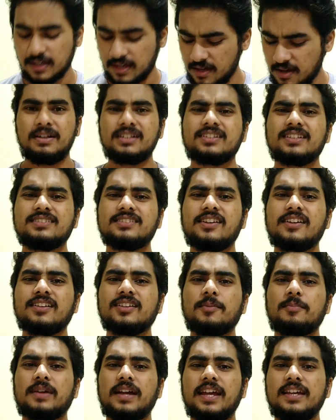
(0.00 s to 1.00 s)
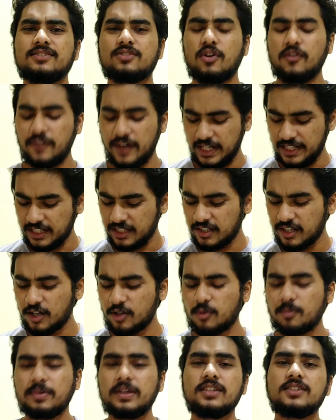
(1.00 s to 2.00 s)
But considering the price of 1800
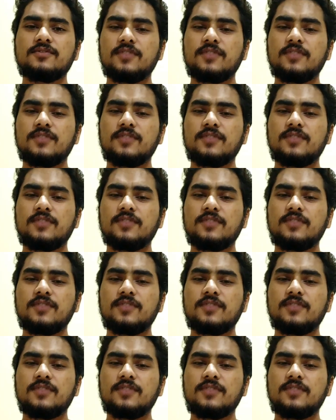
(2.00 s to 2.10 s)
rupees,